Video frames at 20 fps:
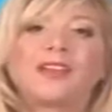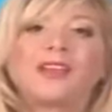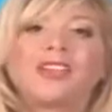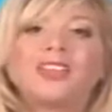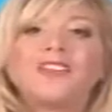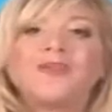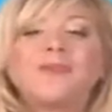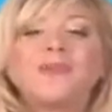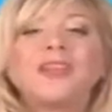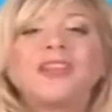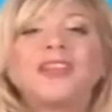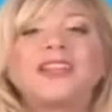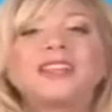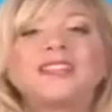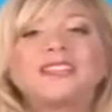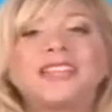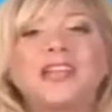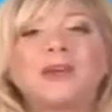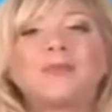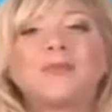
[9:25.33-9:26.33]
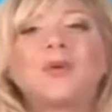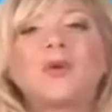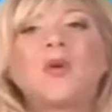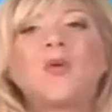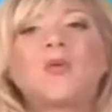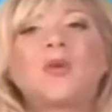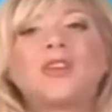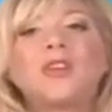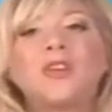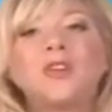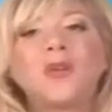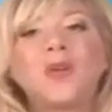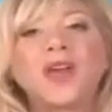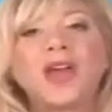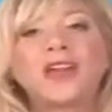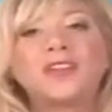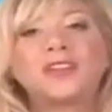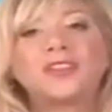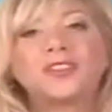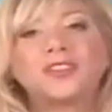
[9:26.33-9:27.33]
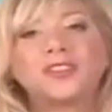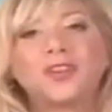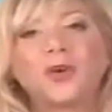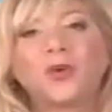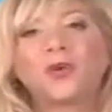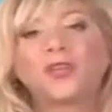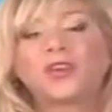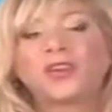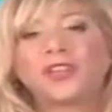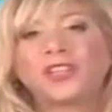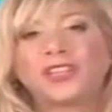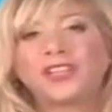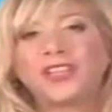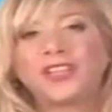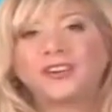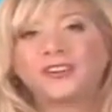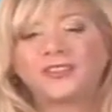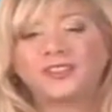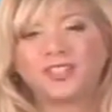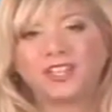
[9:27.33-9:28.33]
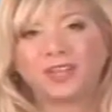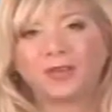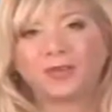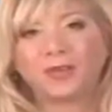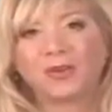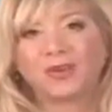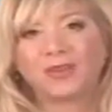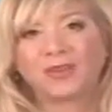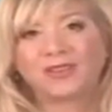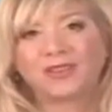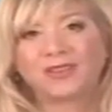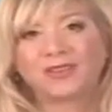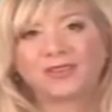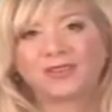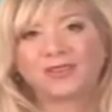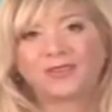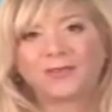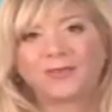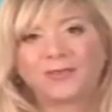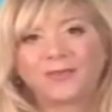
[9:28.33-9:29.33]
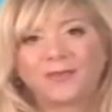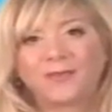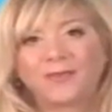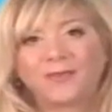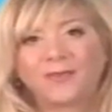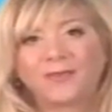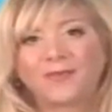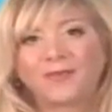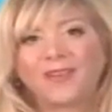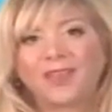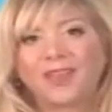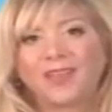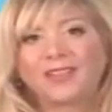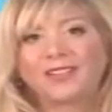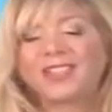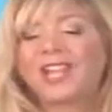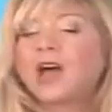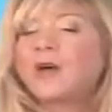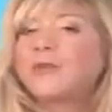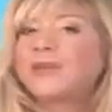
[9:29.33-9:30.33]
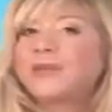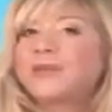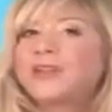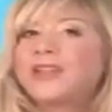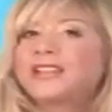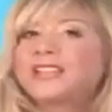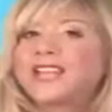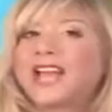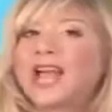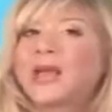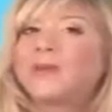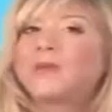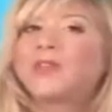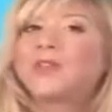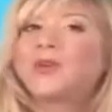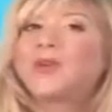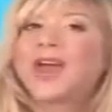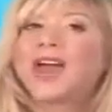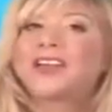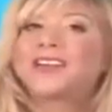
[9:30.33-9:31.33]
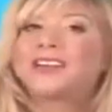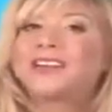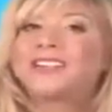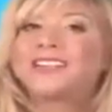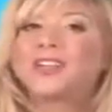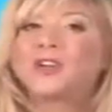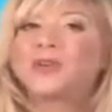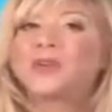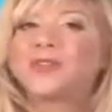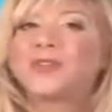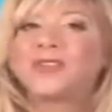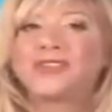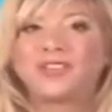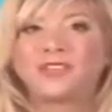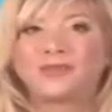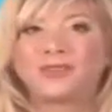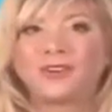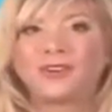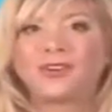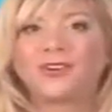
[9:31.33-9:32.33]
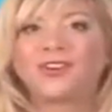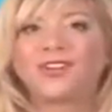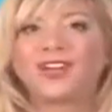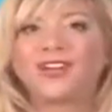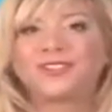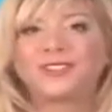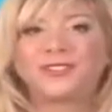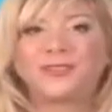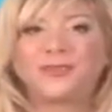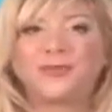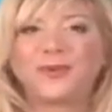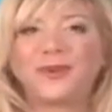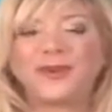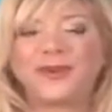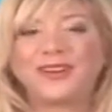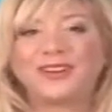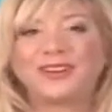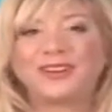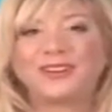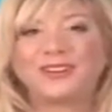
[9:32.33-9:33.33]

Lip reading: Give me an example when you had to show good leadership. Tell me about a time when you had to deal with a difficult customer.